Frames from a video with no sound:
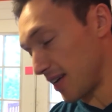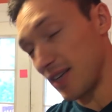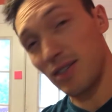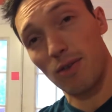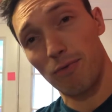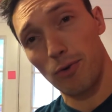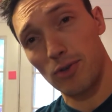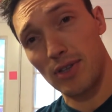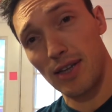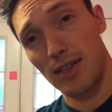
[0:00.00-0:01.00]
is the
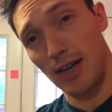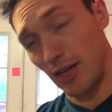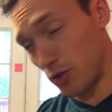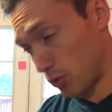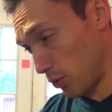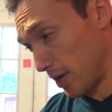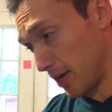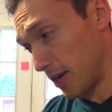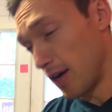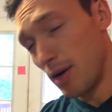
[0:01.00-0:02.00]
first thing that I
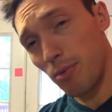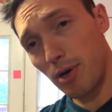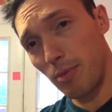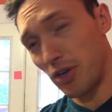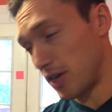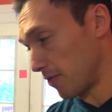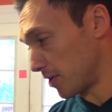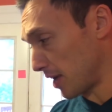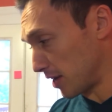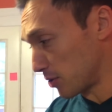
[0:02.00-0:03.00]
drink pretty much
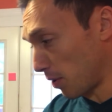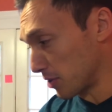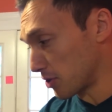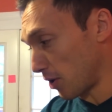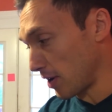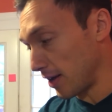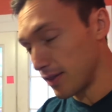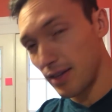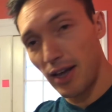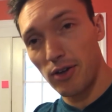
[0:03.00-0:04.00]
every day. So I'll start
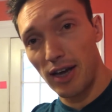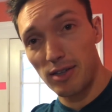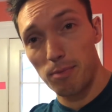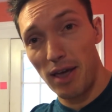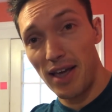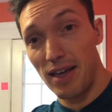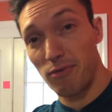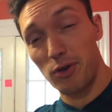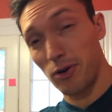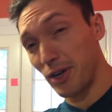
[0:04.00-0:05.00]
out the day. You guys may,
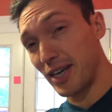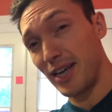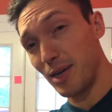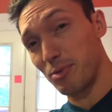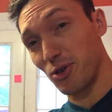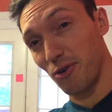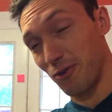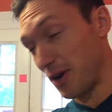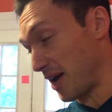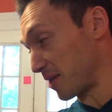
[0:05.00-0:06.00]
if you're a keen
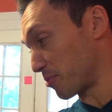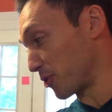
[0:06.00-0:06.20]
observer at